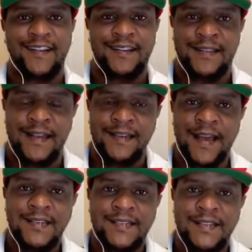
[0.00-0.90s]
then
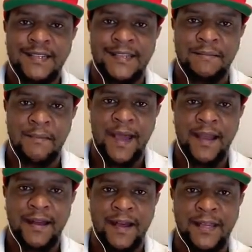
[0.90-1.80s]
that is the
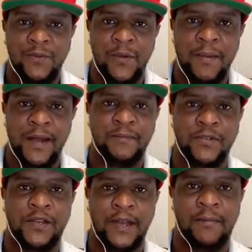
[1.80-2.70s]
man and the woman I'm
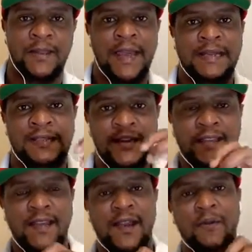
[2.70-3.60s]
talking about. They are
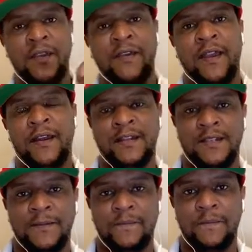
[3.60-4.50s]
taking away your
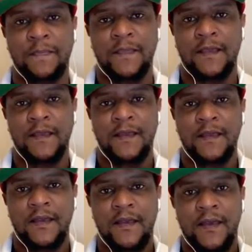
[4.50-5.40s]
energy.
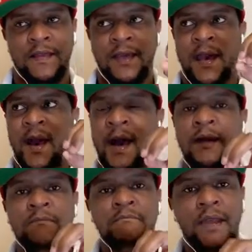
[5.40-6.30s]
There
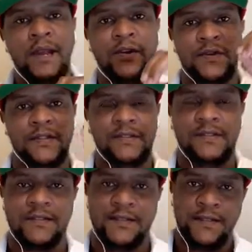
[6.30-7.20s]
are
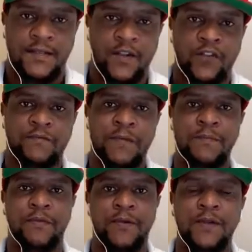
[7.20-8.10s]
millions of
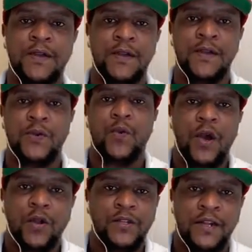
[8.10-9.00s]
people who are not